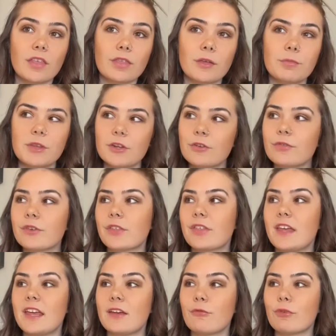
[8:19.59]
the beautiful
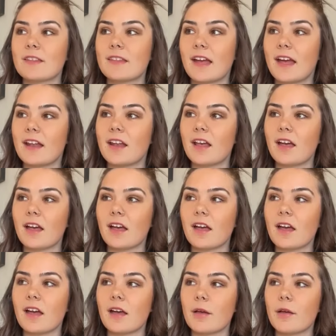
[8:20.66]
thing was that
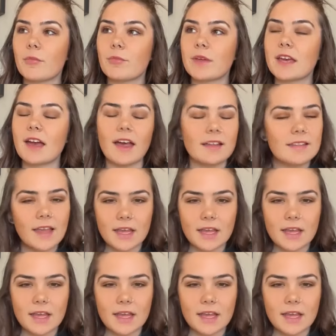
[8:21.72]
because